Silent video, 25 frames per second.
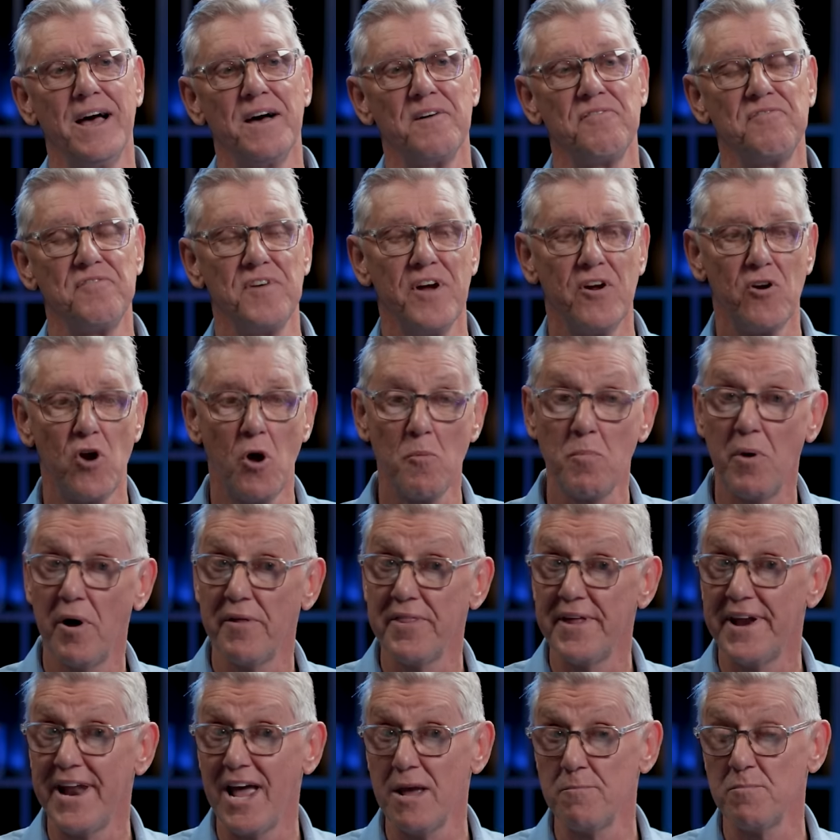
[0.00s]
a pharaoh
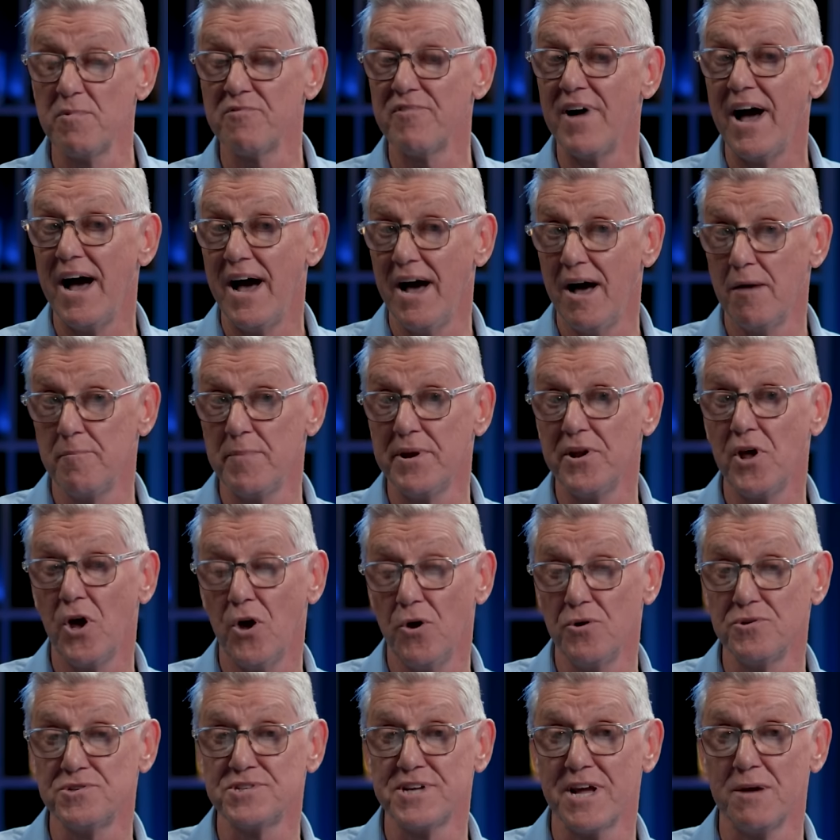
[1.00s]
by the name of
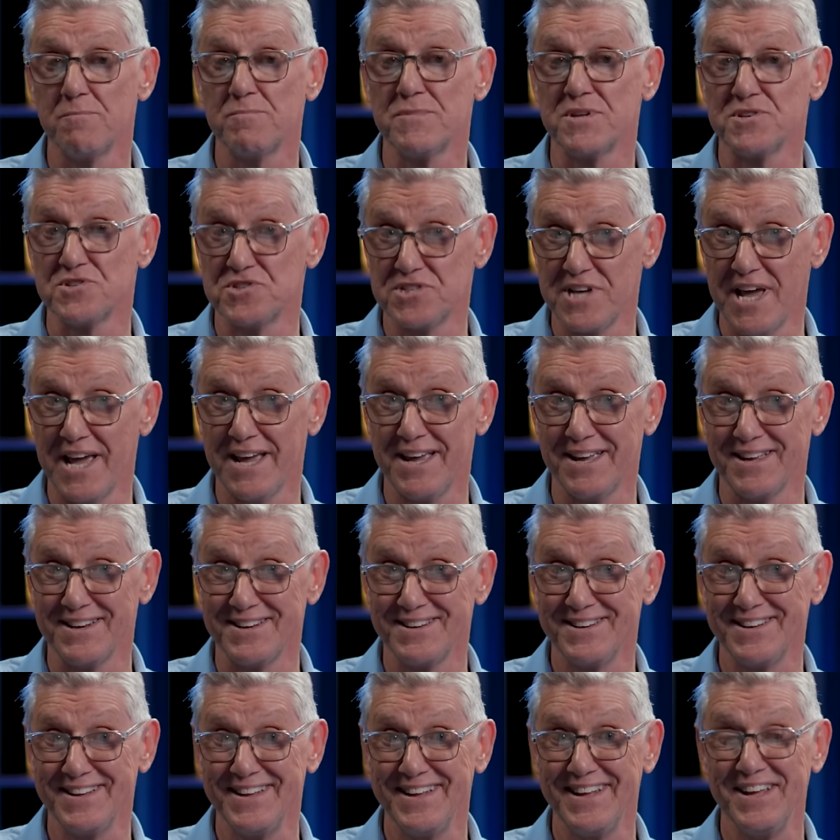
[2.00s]
Amenhotep
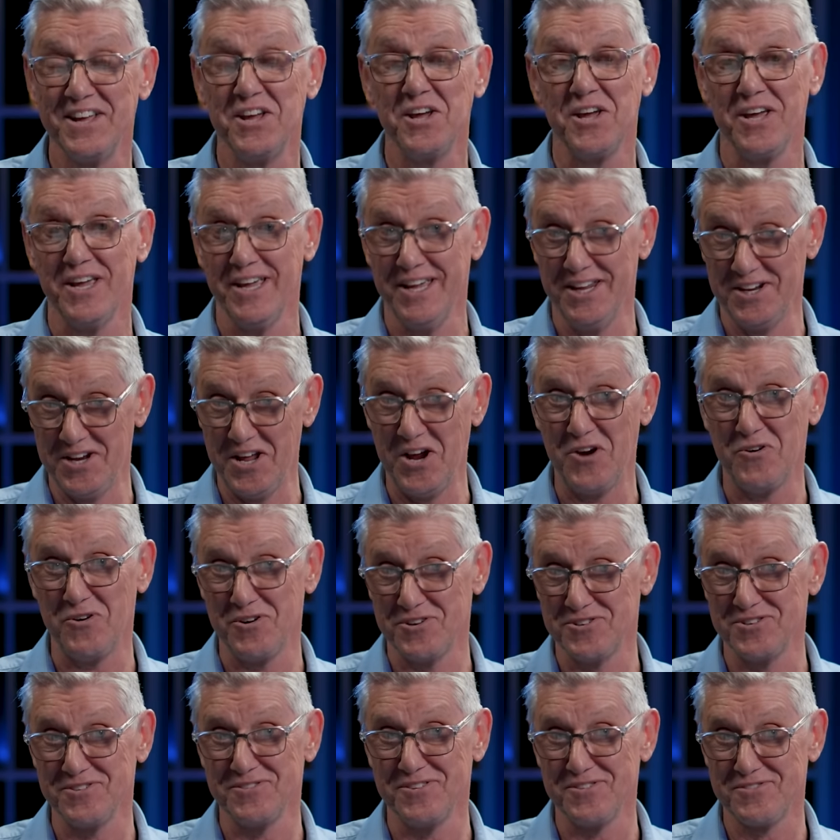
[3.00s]
II,
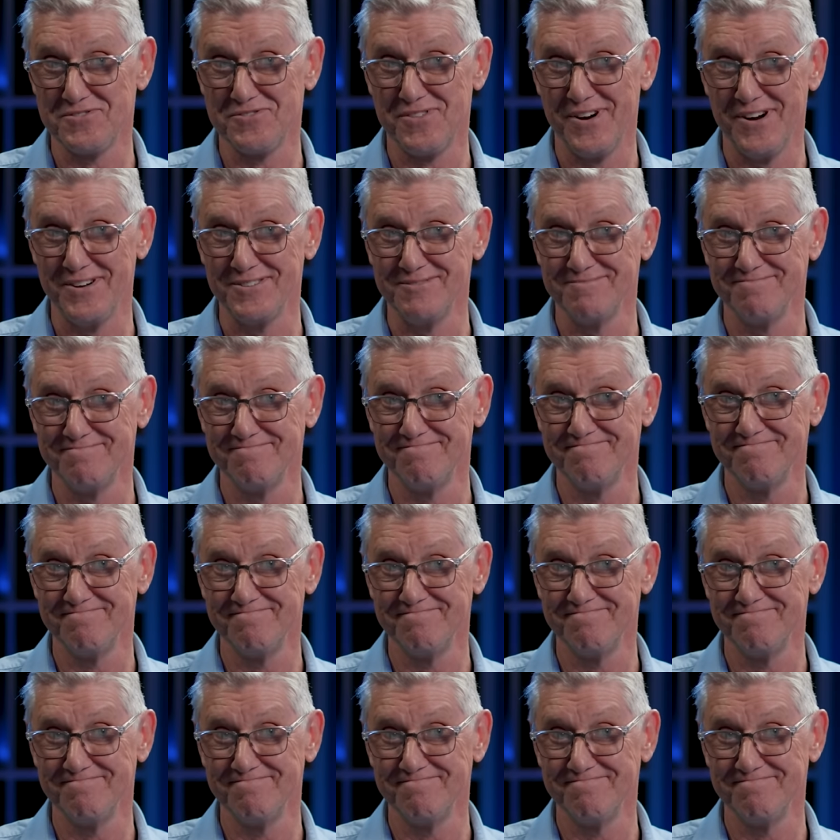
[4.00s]
inherited the throne.